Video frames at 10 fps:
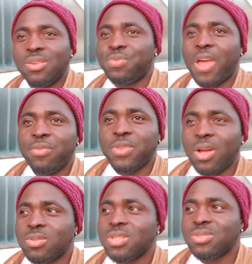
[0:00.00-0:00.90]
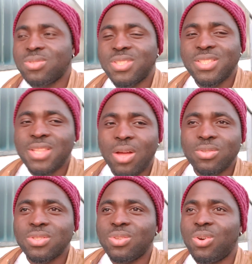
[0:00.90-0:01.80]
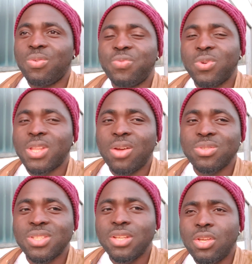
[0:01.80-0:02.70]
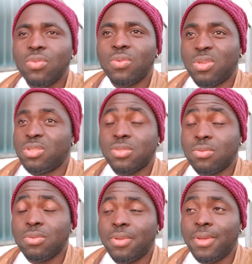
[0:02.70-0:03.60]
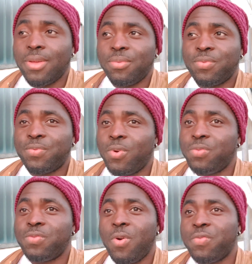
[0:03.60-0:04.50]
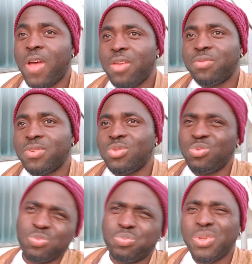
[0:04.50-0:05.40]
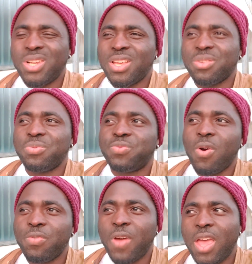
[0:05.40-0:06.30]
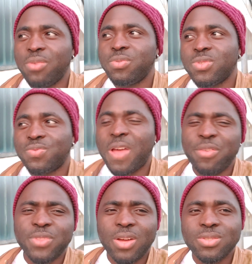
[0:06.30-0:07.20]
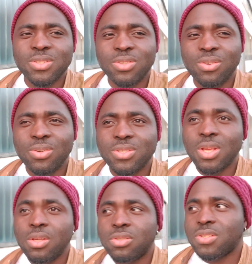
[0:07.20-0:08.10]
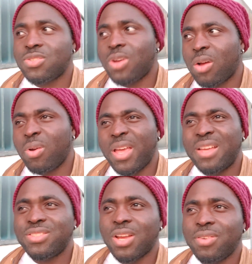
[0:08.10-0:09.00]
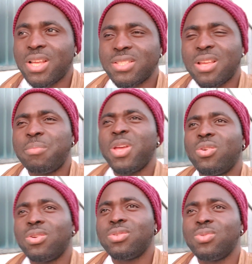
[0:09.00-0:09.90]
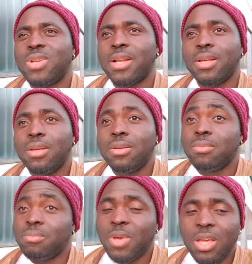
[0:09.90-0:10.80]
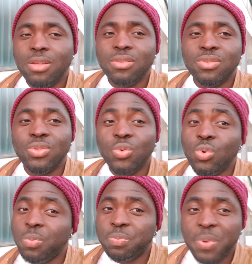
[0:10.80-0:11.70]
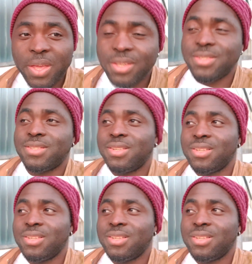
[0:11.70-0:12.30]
5,000 to 6,000 or 4,000? It's 4,500. You pay like 4,500 to 5,000 euros just to acquire a driving license. How am I gonna do that? Man, you will pay it.